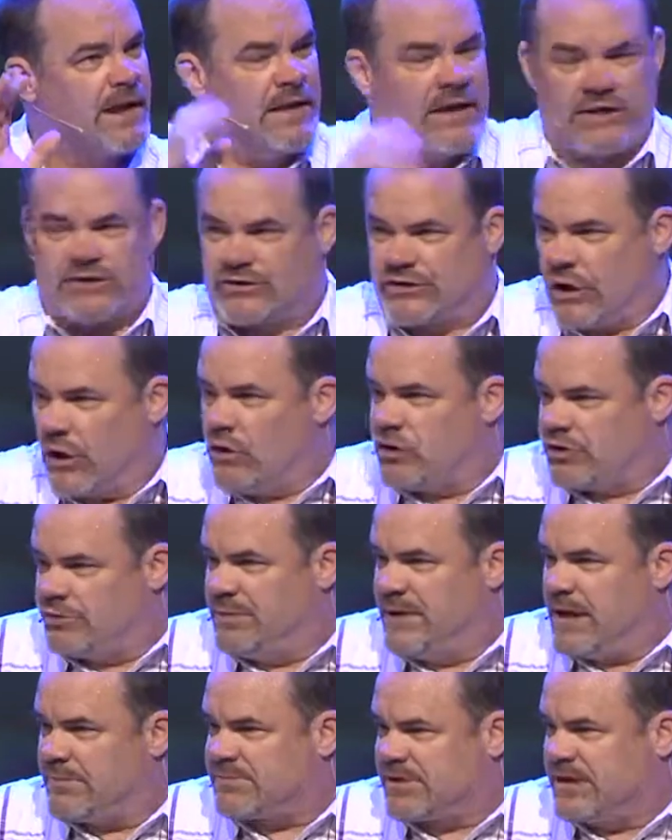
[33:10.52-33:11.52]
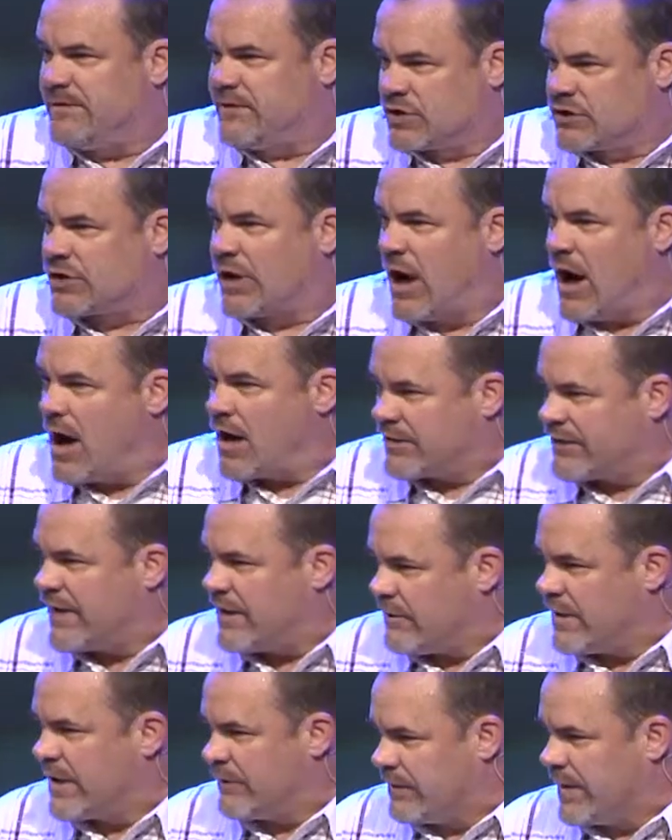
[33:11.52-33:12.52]
And that chokes me up to even talk
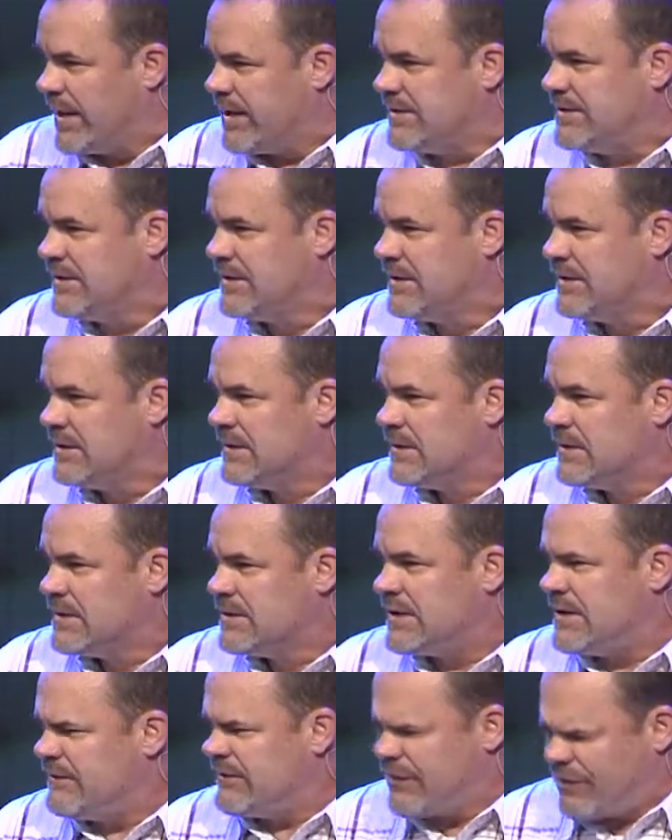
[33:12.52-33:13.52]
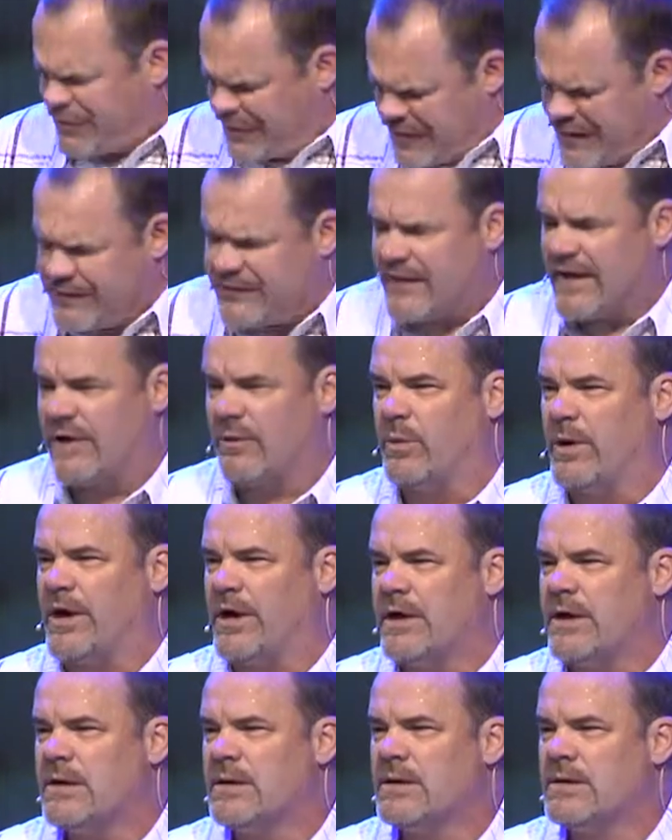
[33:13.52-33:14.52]
that way, right? To even think that
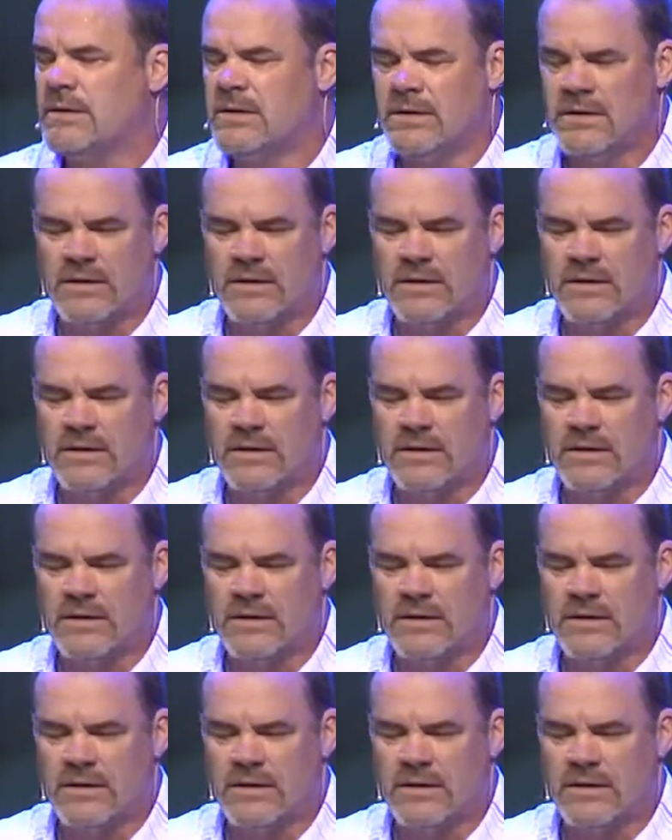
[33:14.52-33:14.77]
way.